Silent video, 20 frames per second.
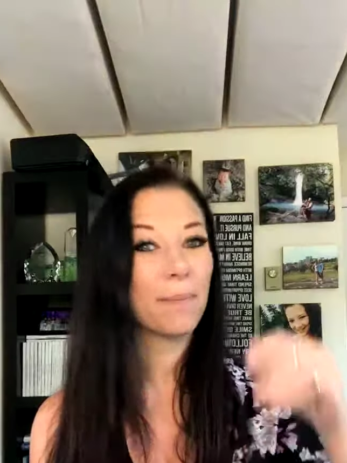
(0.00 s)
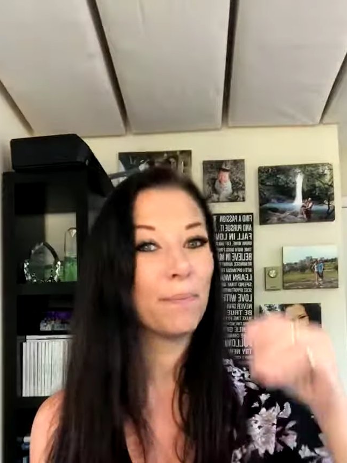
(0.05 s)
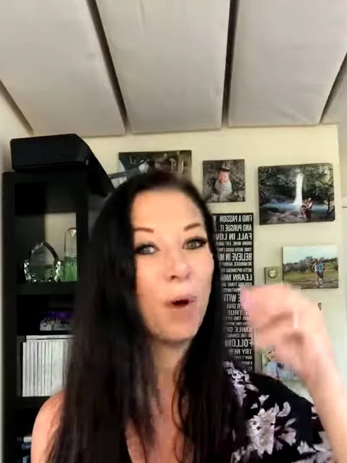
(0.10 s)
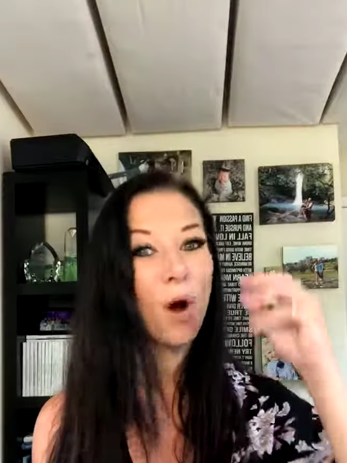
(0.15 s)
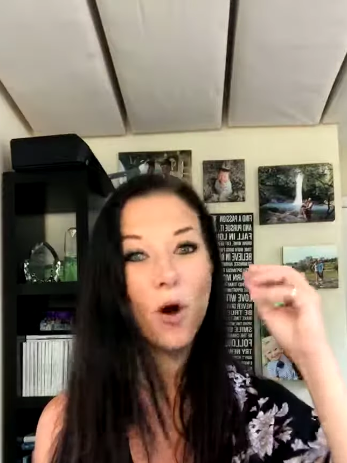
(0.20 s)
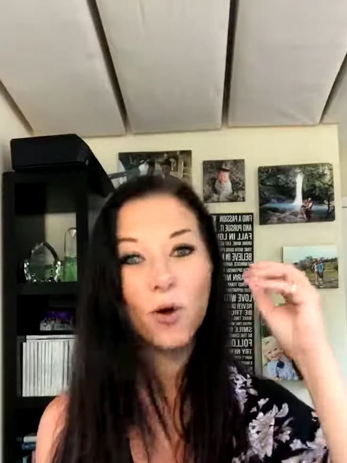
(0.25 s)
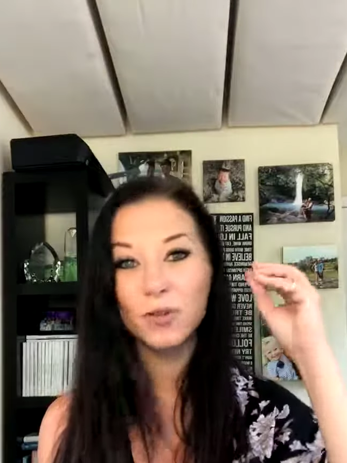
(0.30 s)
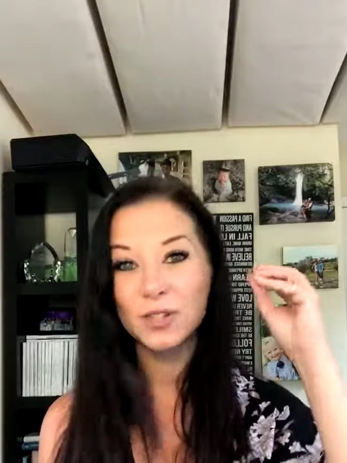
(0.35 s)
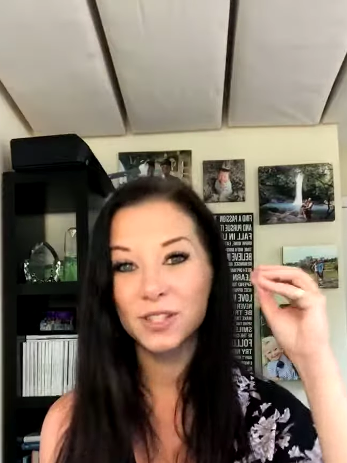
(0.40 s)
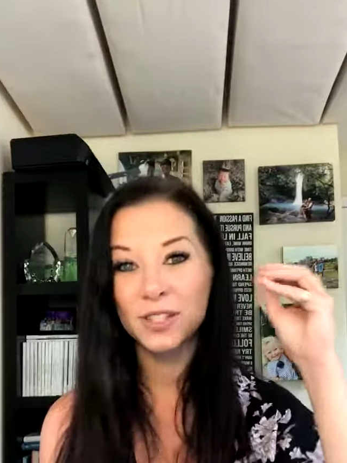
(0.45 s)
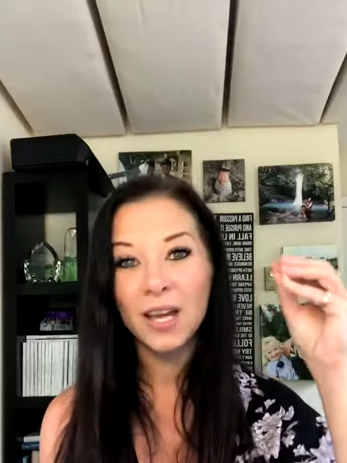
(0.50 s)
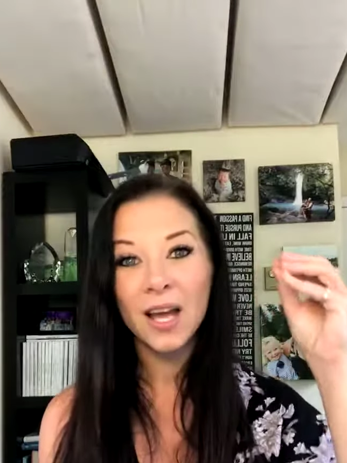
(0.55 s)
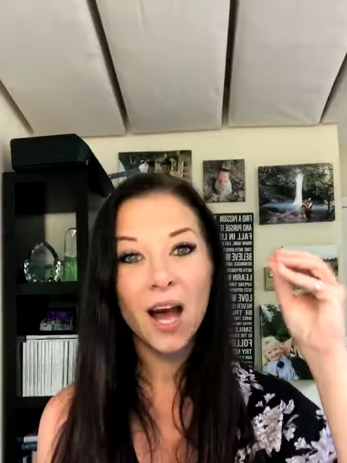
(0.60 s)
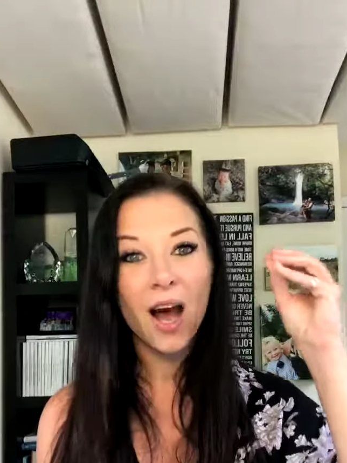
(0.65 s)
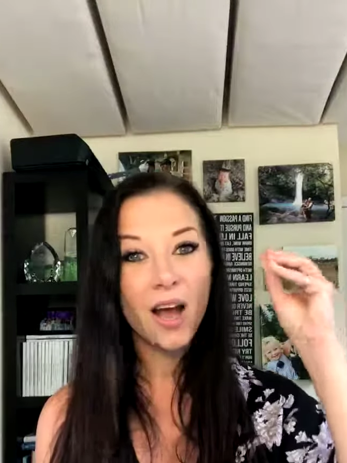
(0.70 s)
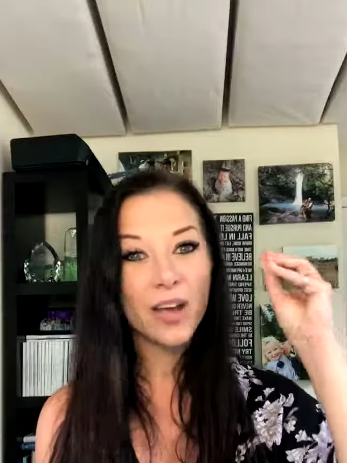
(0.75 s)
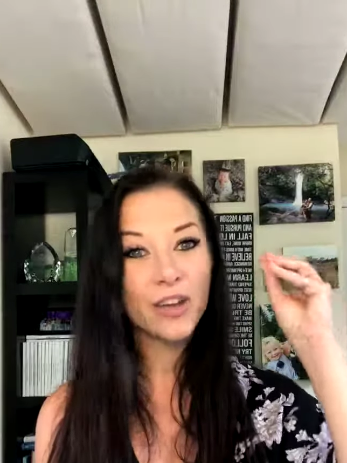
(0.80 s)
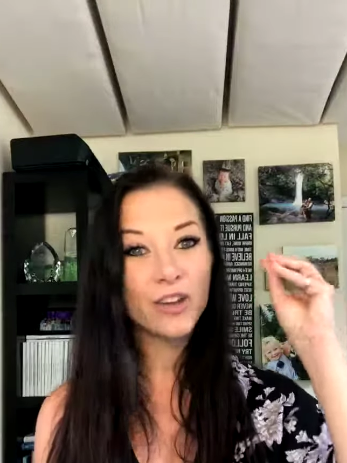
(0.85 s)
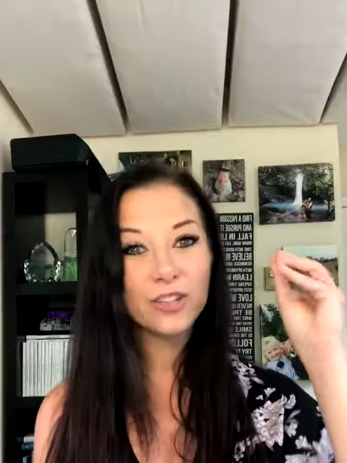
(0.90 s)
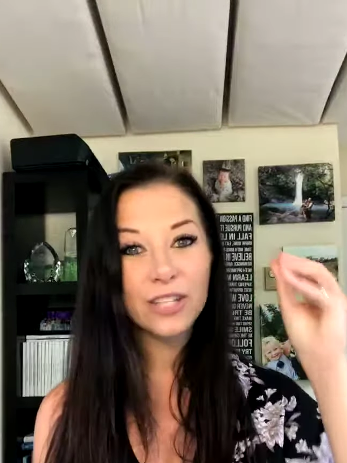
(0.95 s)
Post
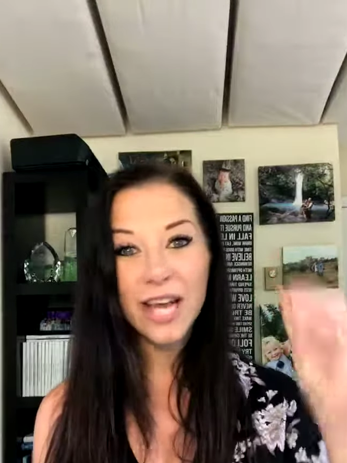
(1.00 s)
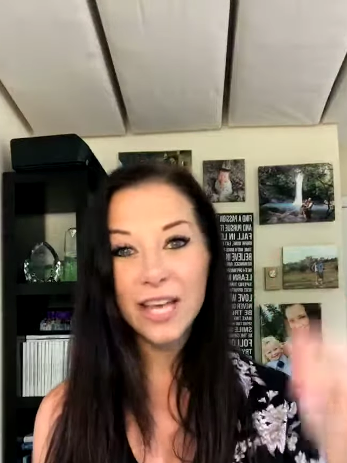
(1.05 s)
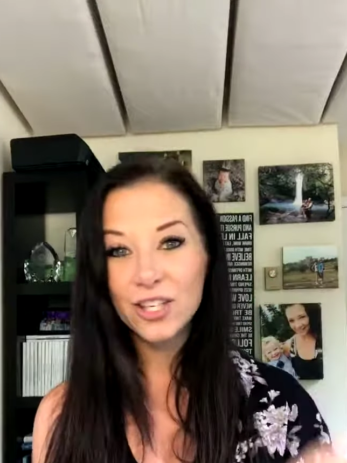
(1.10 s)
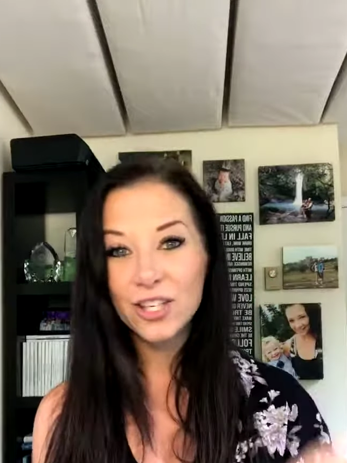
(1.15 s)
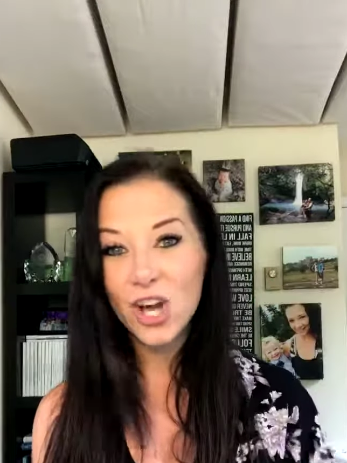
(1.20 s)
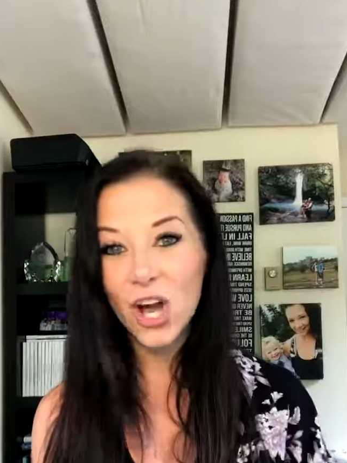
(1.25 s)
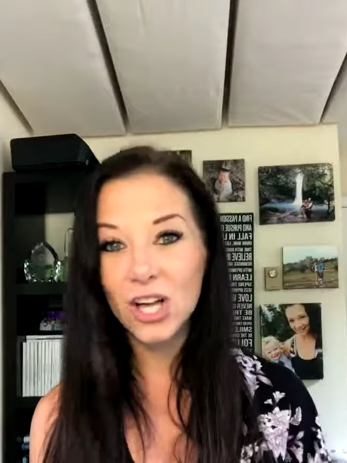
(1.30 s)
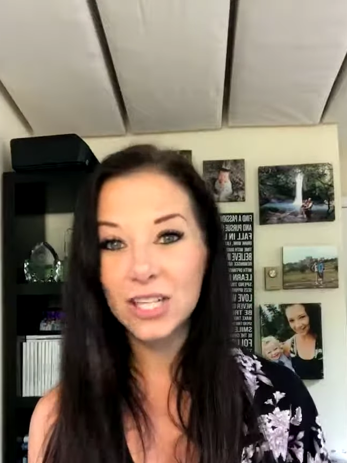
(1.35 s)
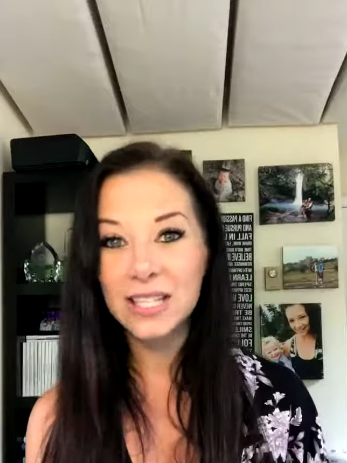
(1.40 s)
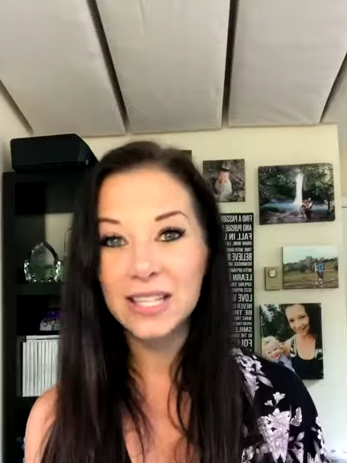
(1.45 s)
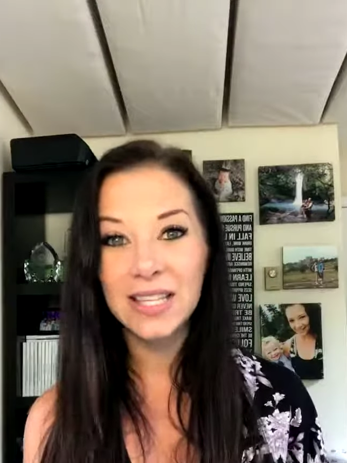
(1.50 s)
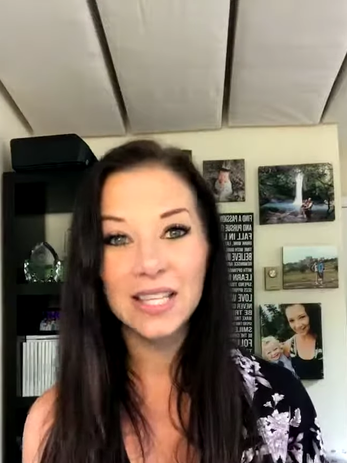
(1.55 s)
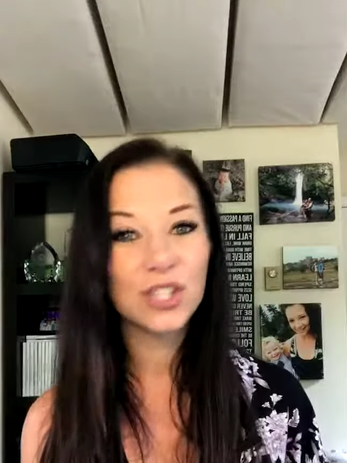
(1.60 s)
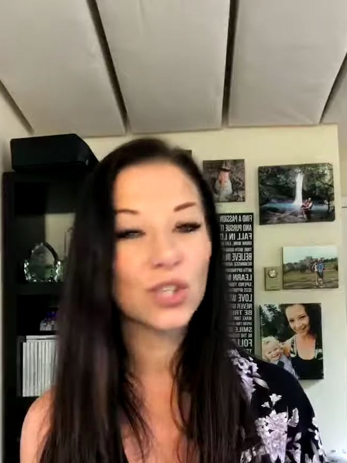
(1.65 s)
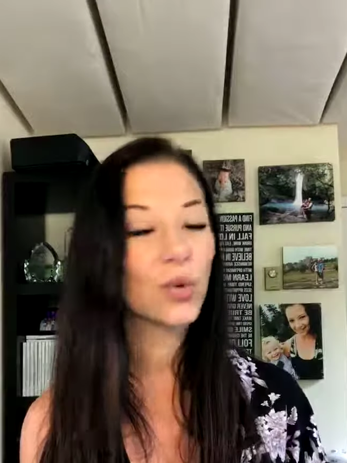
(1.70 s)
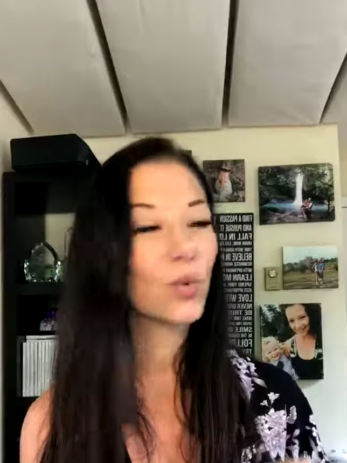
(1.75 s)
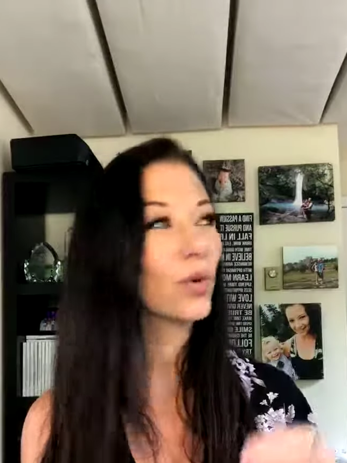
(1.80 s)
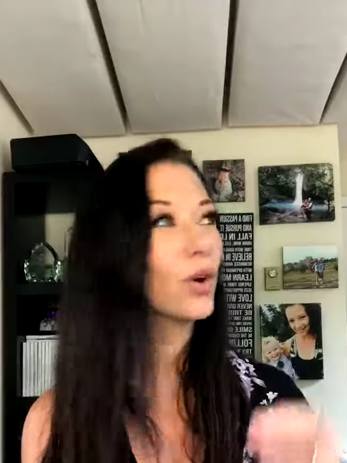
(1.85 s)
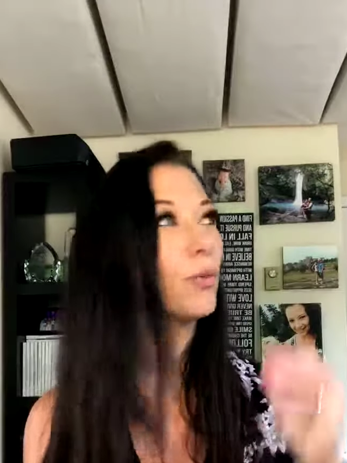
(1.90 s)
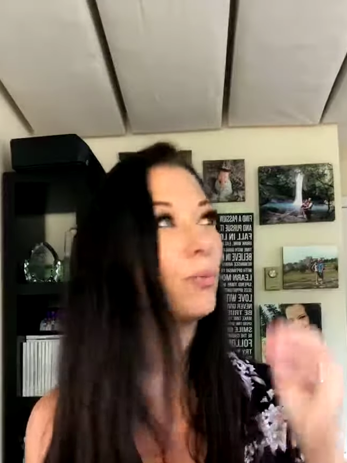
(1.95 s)
your TED Talks in this
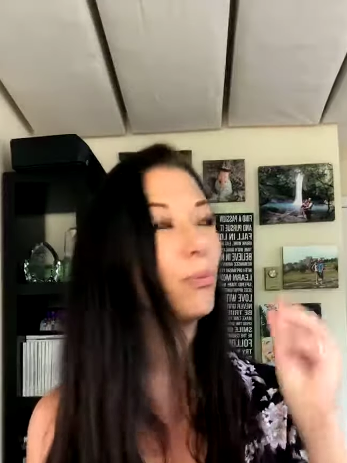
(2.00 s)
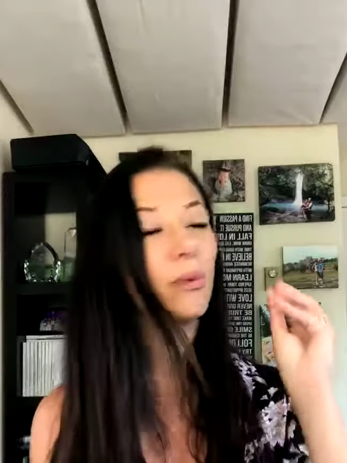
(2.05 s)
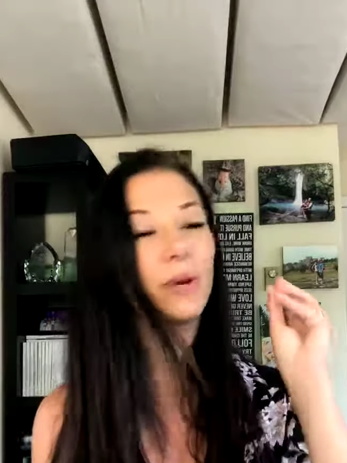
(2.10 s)
group.